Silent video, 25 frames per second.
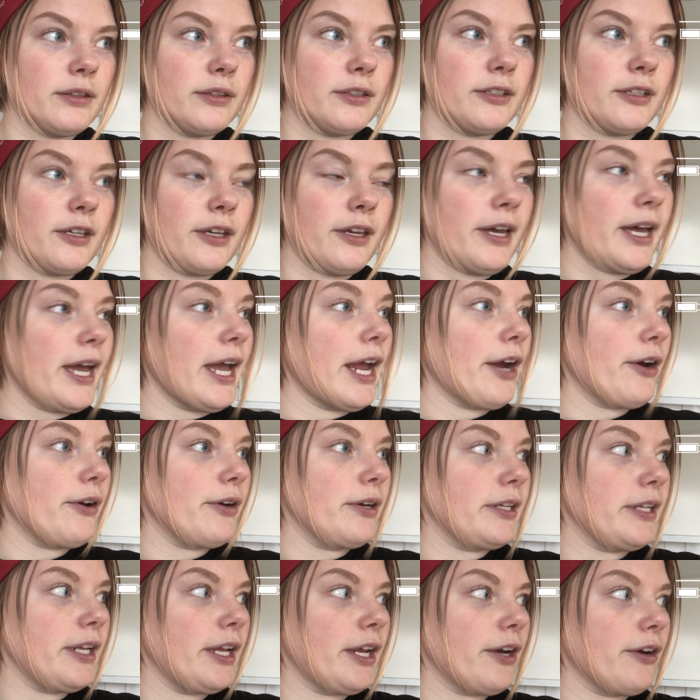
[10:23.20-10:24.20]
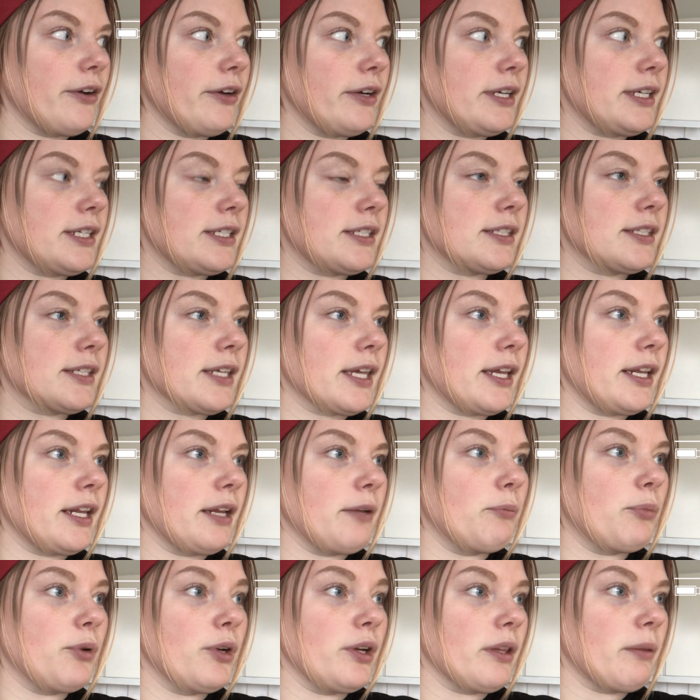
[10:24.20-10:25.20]
The air in here is getting
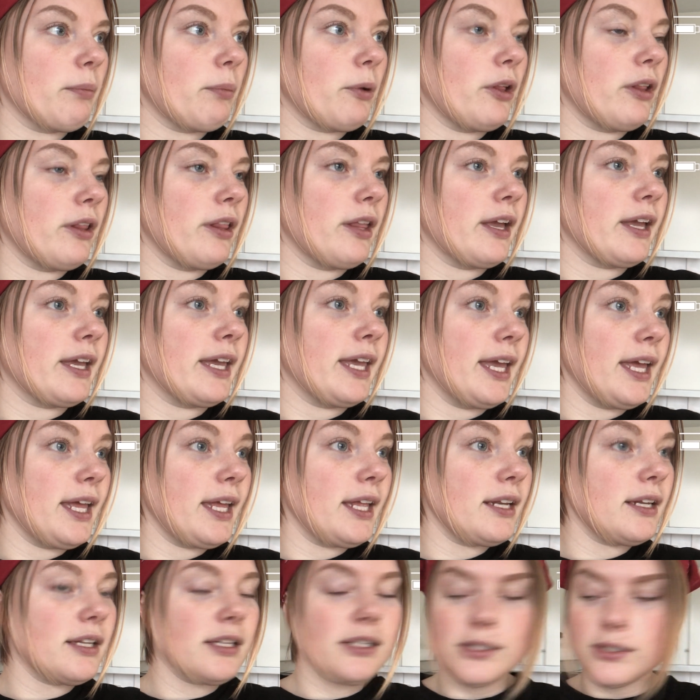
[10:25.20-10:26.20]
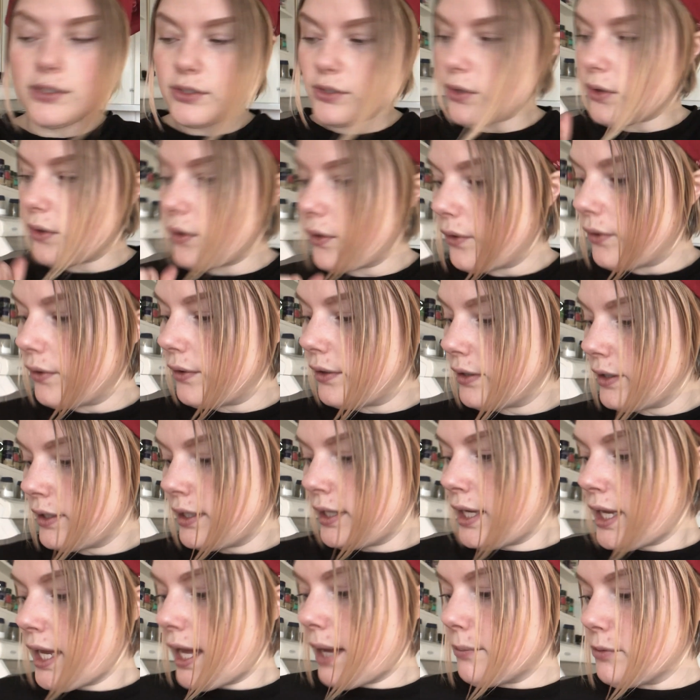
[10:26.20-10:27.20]
breathable again, so
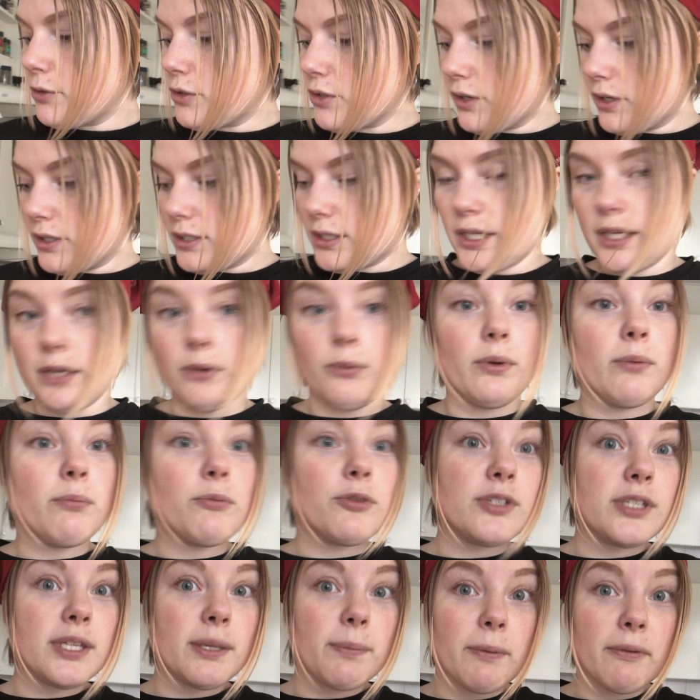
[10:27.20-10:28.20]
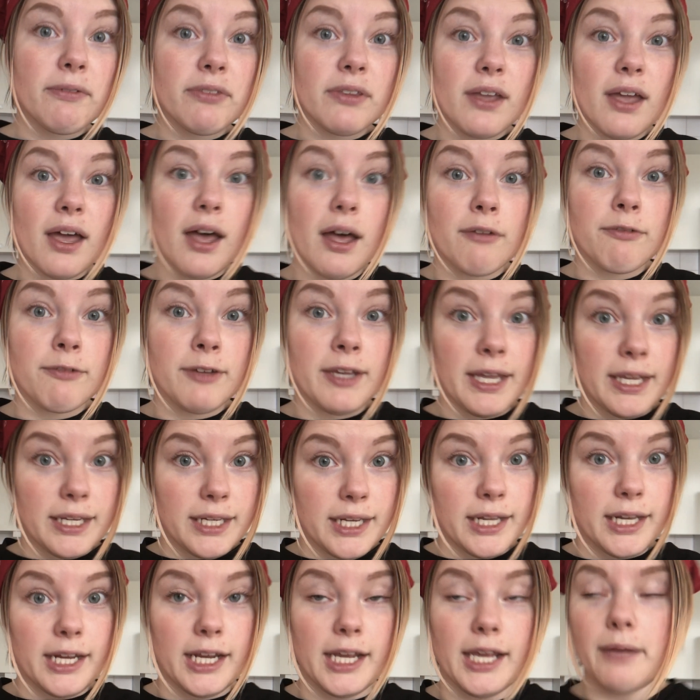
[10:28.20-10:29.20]
I'm just gonna take one more sip of the coffee and
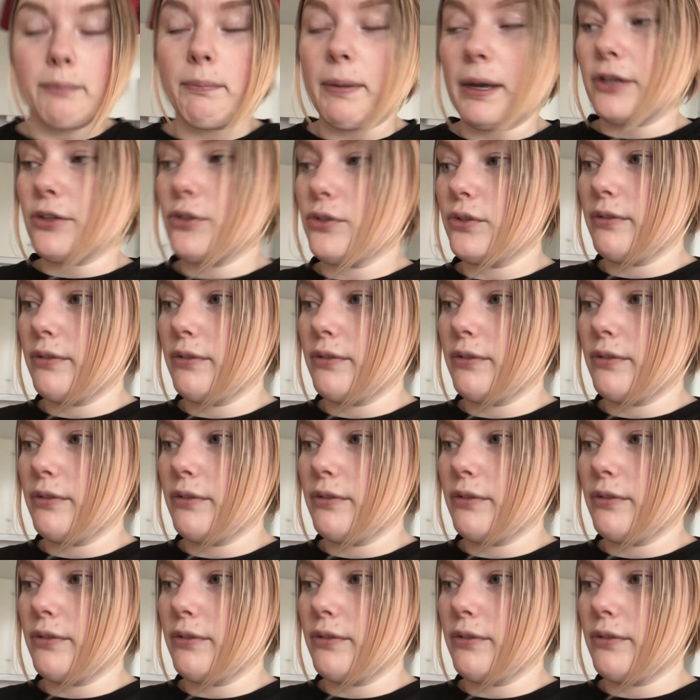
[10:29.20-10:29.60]
then I get back to the